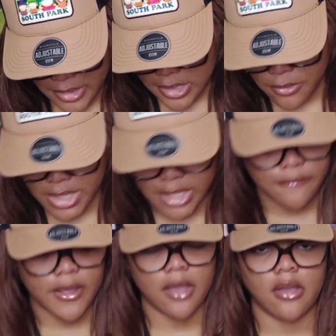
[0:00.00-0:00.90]
So an
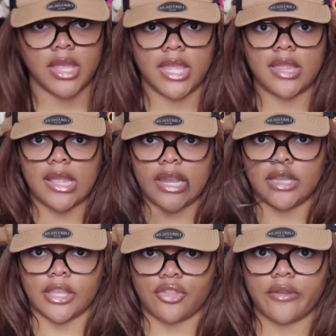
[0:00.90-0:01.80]
e-file is an
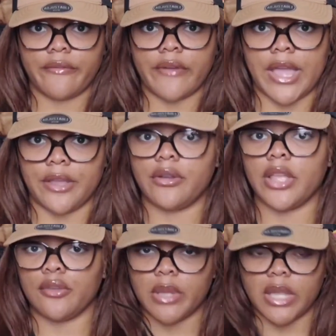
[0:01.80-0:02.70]
electric file, and
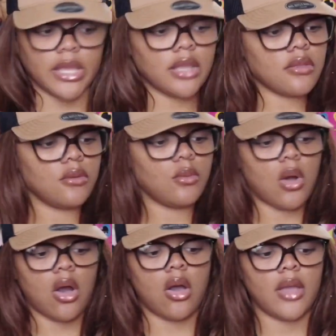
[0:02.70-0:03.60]
you plug it into the
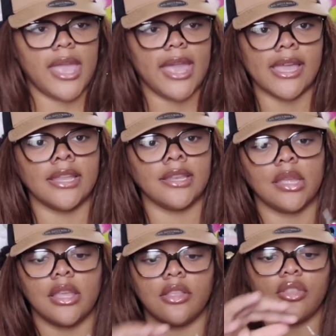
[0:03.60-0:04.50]
wall and
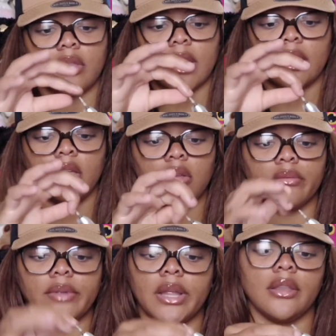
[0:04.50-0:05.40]
it just like goes
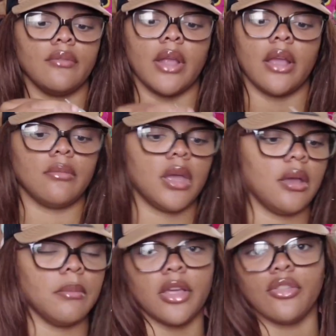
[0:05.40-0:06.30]
round and round
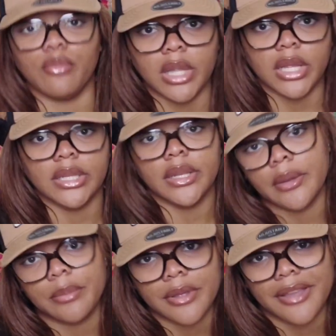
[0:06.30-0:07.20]
because you plugged it
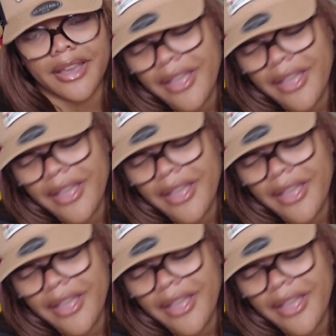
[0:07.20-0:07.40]
up